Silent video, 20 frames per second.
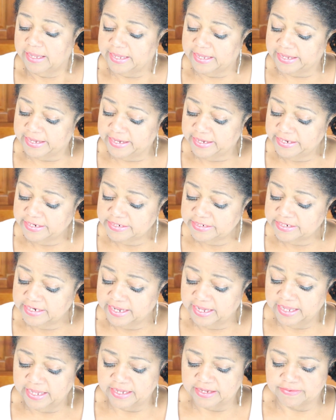And
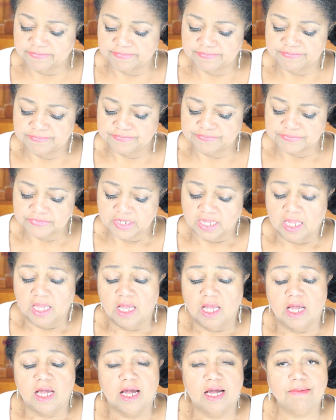hey,
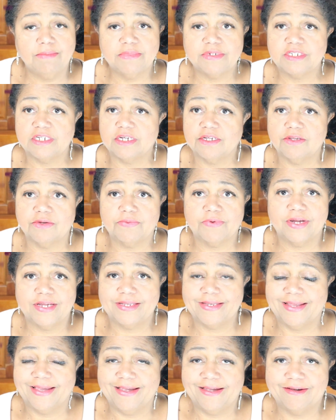I'm gonna tell you
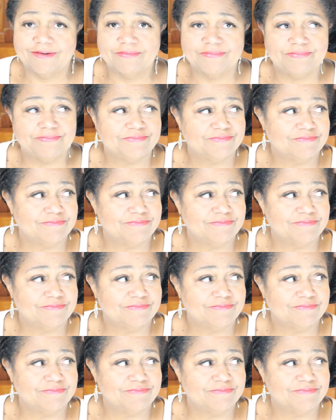right now,